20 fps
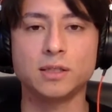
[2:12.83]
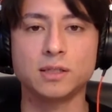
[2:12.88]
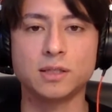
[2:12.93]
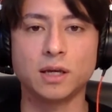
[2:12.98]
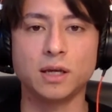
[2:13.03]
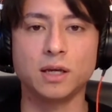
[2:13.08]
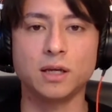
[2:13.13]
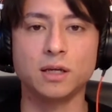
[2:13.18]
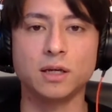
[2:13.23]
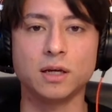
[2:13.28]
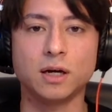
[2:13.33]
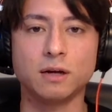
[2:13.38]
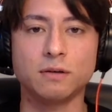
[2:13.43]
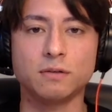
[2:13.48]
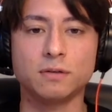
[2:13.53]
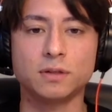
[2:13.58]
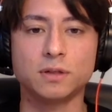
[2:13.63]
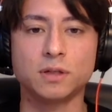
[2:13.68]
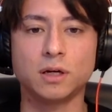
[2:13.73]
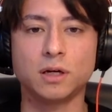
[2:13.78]
saying
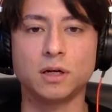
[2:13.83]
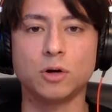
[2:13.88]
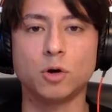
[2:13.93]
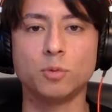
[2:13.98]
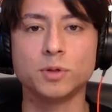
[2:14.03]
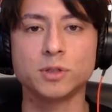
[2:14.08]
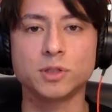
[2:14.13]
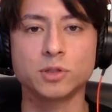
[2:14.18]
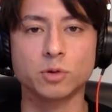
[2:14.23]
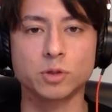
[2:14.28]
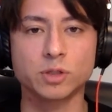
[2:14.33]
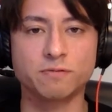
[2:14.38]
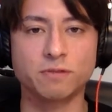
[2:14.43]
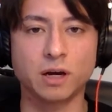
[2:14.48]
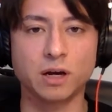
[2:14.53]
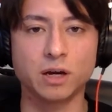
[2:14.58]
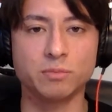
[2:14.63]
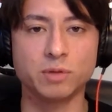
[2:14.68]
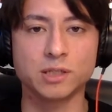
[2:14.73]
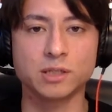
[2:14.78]
Open Source
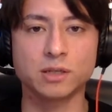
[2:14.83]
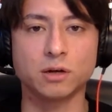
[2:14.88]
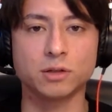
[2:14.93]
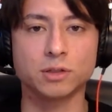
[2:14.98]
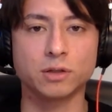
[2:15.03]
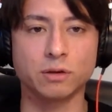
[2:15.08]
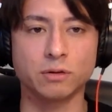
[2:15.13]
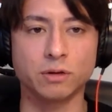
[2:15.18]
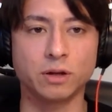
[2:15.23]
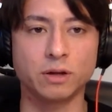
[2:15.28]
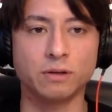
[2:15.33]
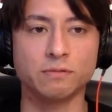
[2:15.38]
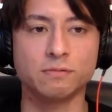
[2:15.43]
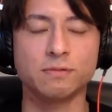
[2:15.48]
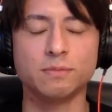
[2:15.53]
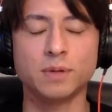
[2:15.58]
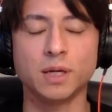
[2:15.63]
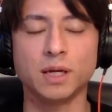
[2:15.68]
Firebase Alternative.